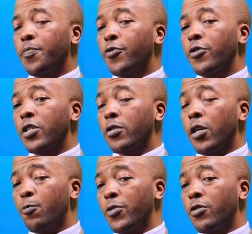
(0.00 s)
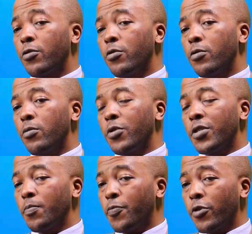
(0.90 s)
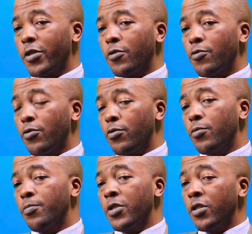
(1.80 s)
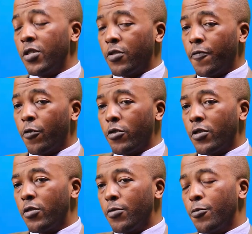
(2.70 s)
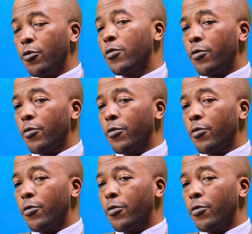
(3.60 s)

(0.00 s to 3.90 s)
project that we saw was important to do is, of course, the road